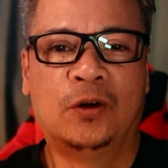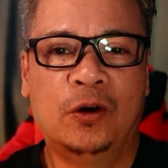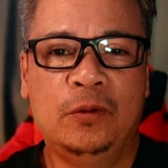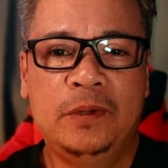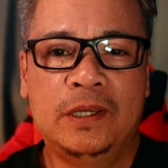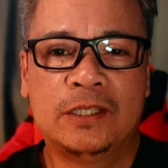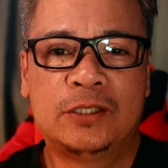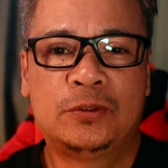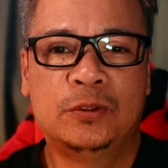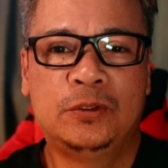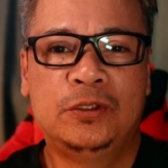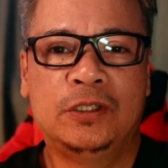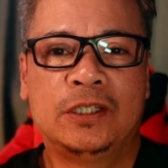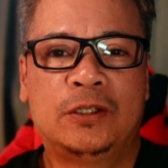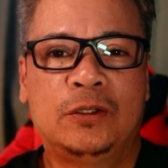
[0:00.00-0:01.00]
OBS
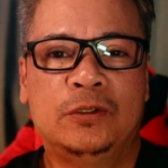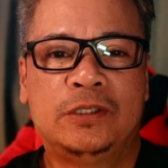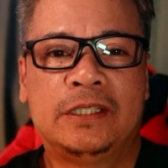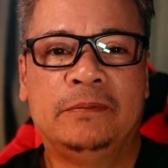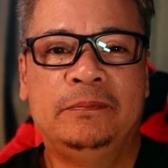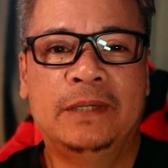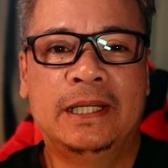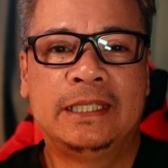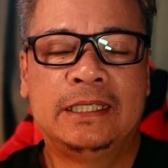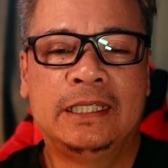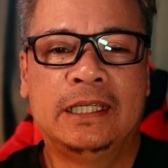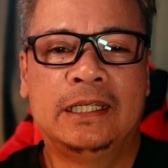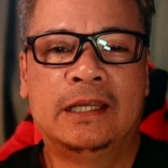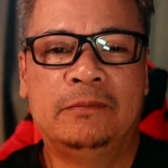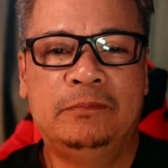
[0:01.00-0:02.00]
Studio includes a
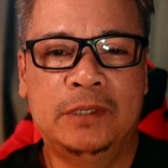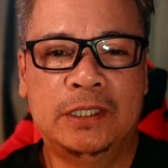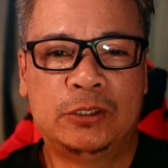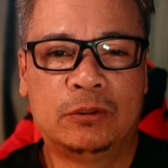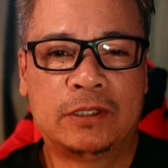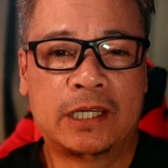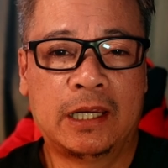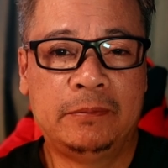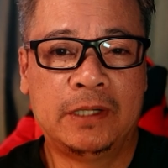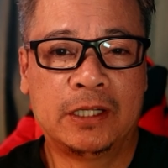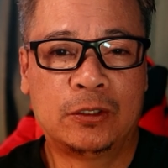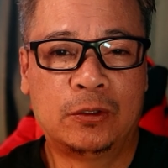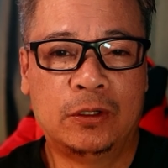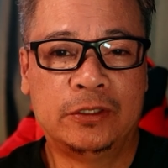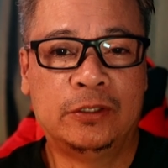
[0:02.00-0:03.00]
built-in uh, virtual camera
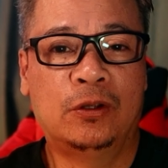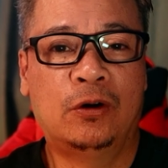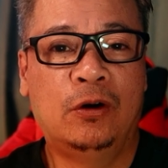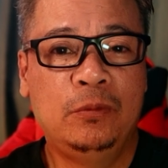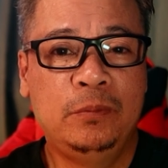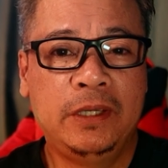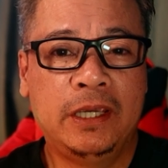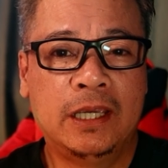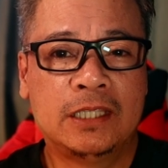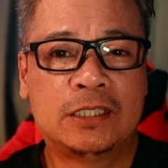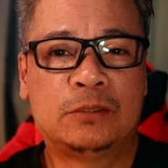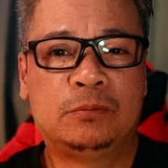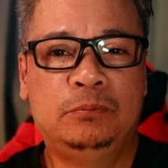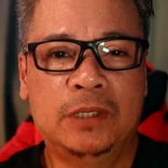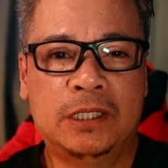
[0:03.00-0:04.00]
called
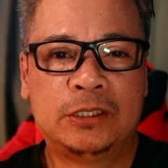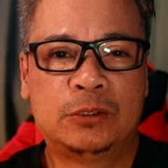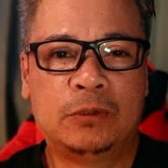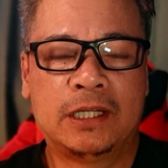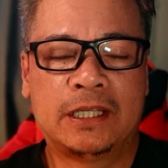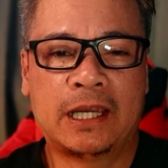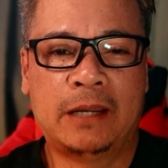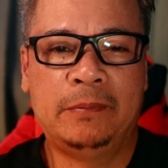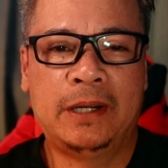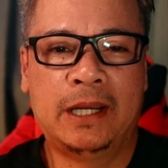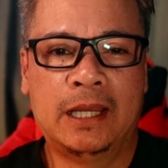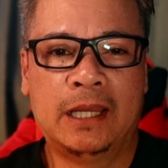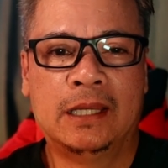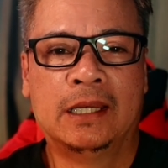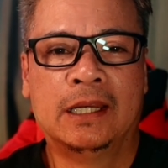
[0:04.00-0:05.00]
OBS Virtual Camera.